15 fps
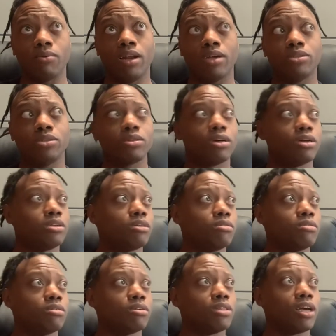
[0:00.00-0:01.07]
They're
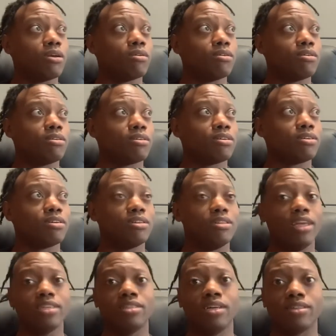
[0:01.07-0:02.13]
depending on
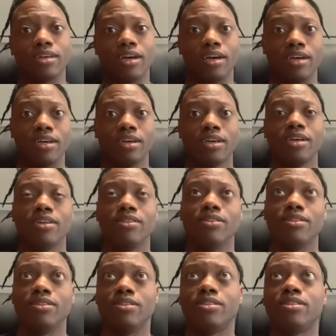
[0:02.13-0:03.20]
your hunger for
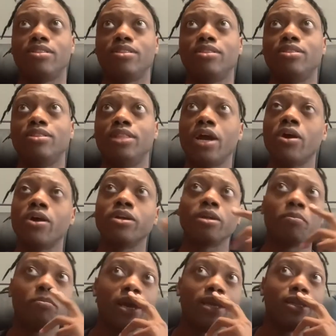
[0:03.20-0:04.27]
sports right now.
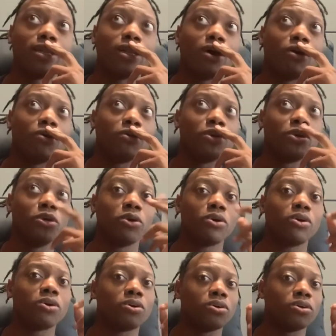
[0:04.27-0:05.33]
It's so
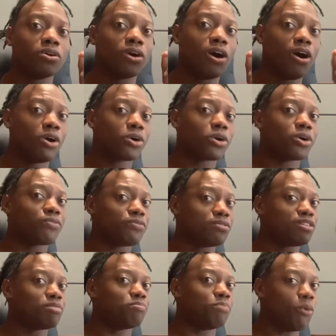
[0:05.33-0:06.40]
high
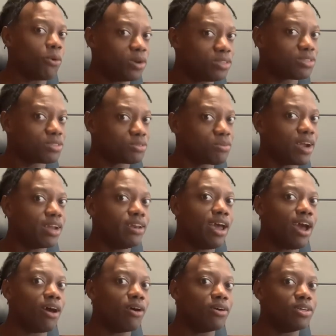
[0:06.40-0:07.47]
that you will pay to
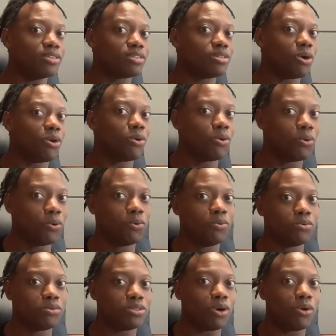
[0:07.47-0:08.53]
see that because there ain't
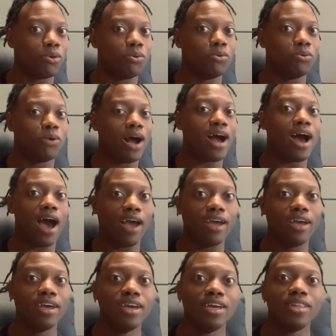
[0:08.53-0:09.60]
no live sports going on.